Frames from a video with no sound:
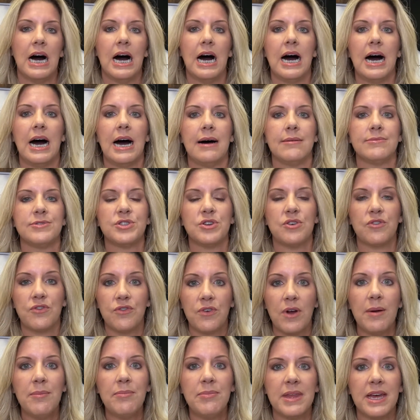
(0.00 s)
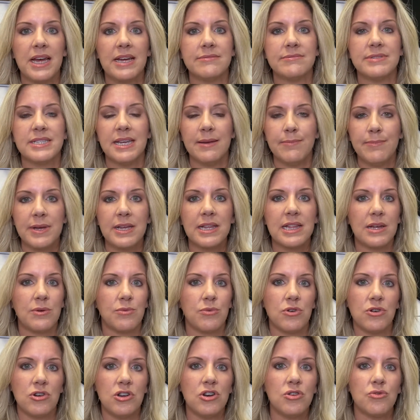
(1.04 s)
So from then, typically
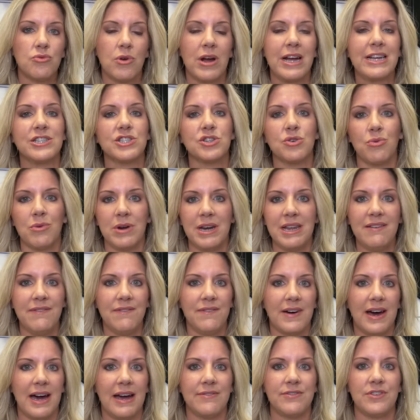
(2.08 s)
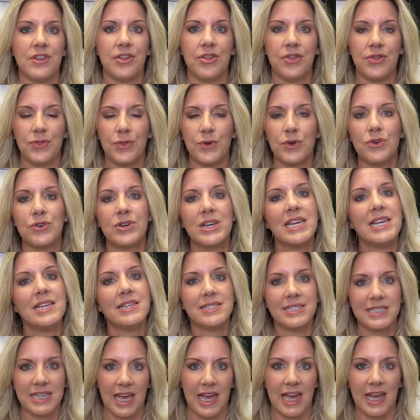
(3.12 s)
we're going to write 25 to 30
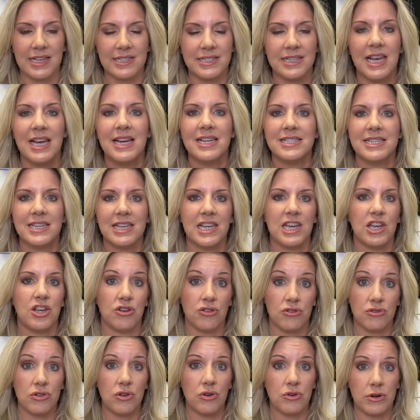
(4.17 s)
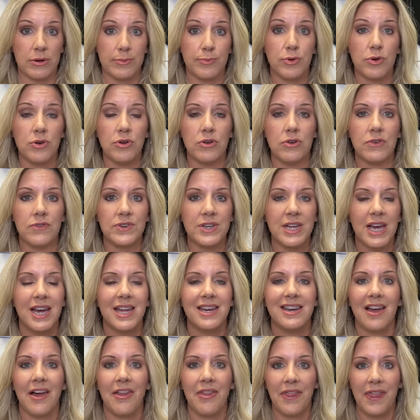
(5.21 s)
days to get your loan approved.
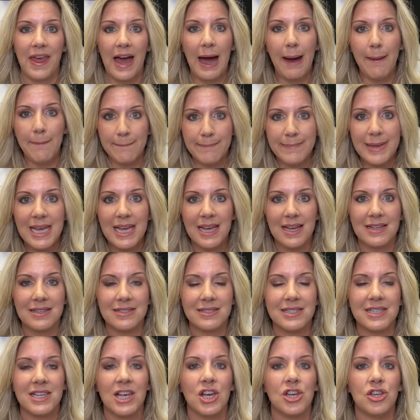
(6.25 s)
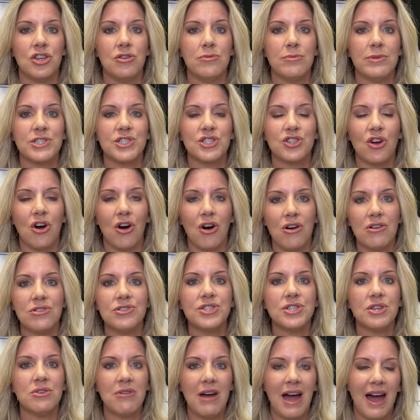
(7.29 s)
Now that means you must
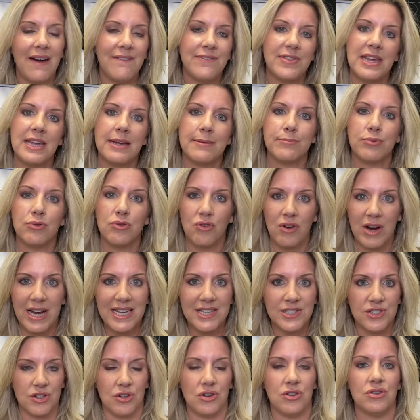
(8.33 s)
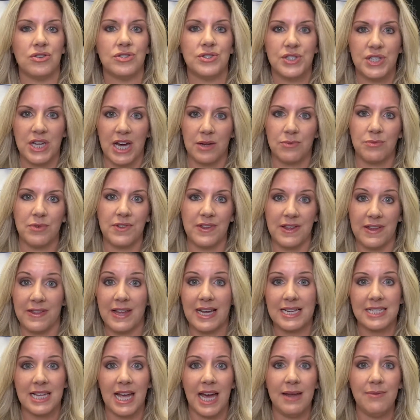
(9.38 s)
also have the appraisal done within
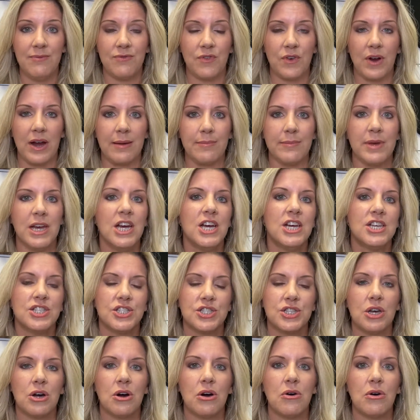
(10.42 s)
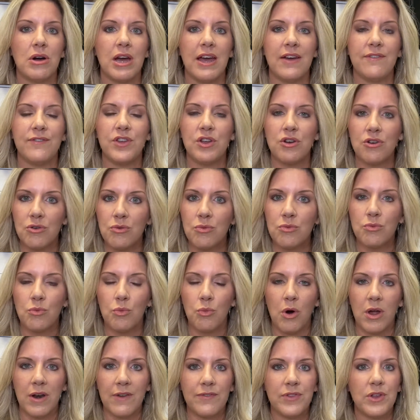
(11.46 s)
that time frame. So if you're
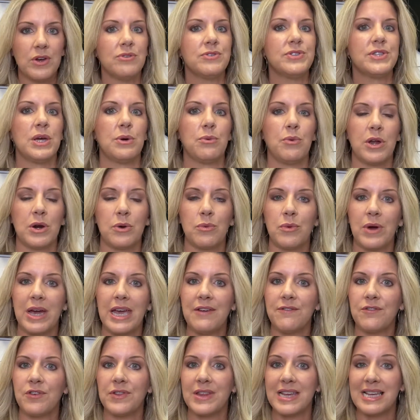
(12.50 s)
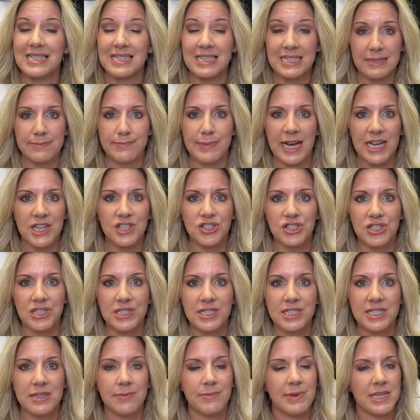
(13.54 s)
one of those that want to wait for the
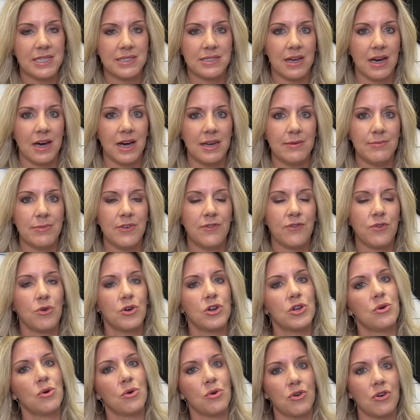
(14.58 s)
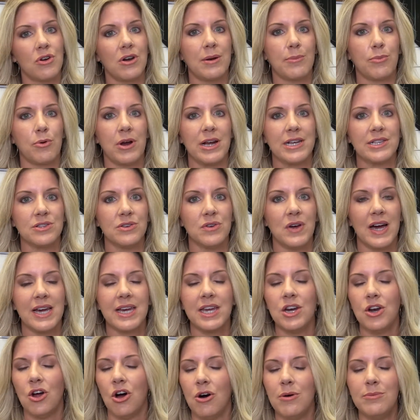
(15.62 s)
inspections to be done before you order an appraisal, I
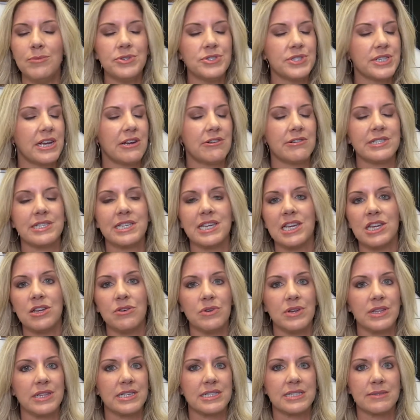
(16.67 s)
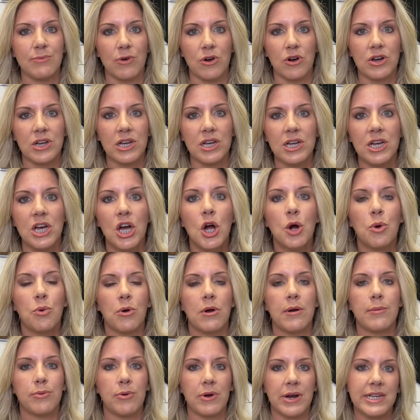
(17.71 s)
can almost guarantee you in this market
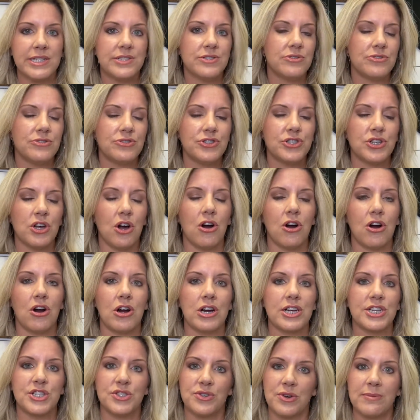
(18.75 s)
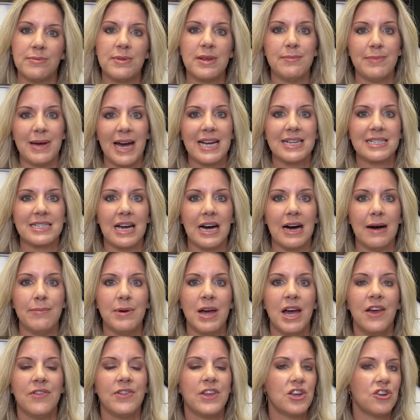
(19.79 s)
where appraisers are extremely backed up
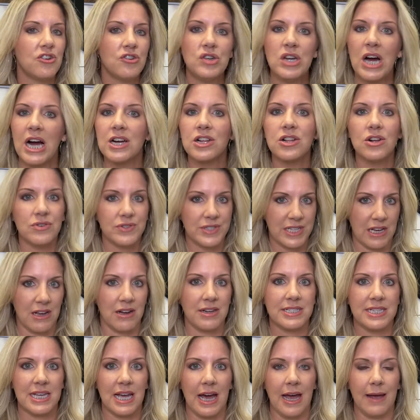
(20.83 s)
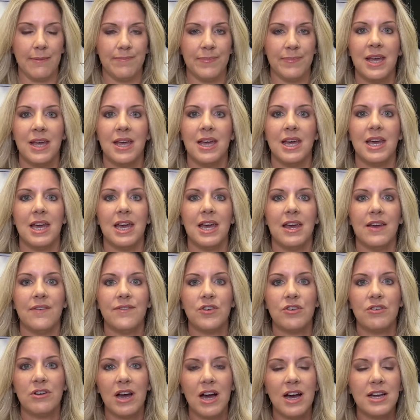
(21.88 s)
that you're not closing on time.
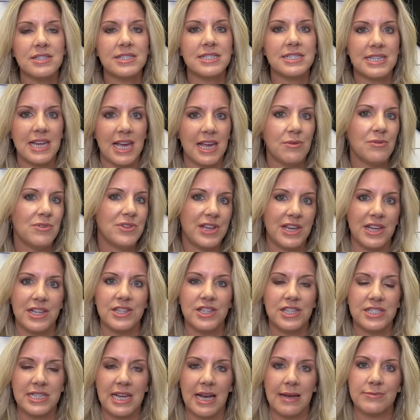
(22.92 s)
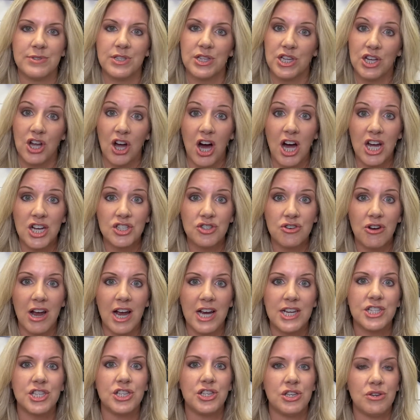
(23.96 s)
If you're not staying within the times of the
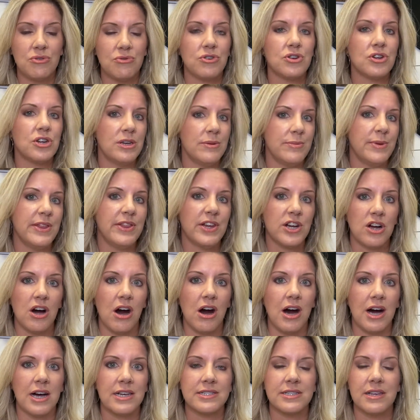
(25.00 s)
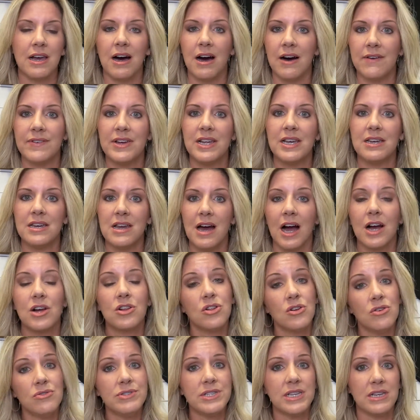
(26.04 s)
contract, you are going to be the cause of it not
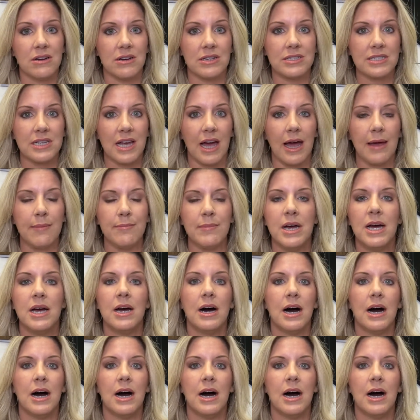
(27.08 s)
closing on time.